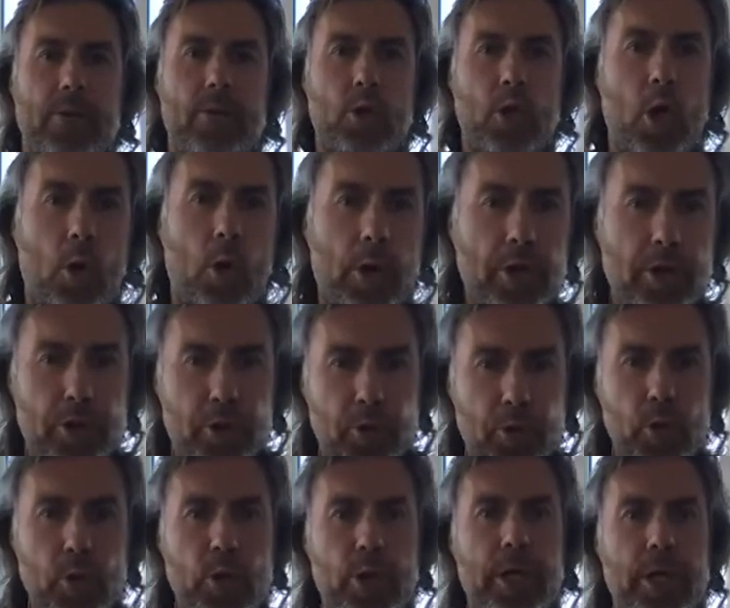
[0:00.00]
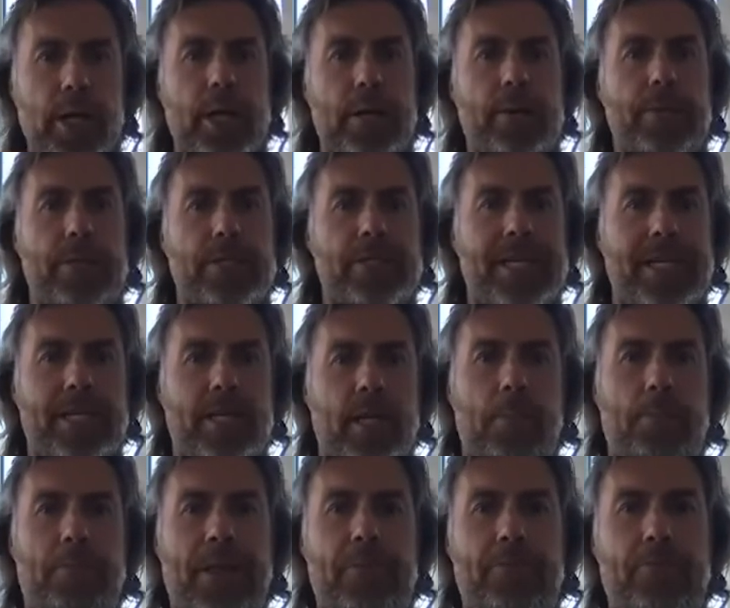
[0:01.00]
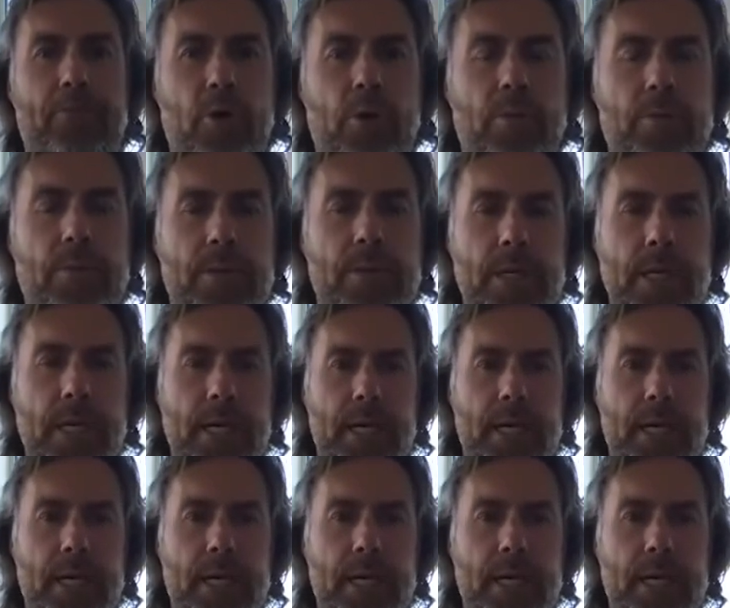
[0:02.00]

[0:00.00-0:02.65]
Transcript: going through the Sendcloud platform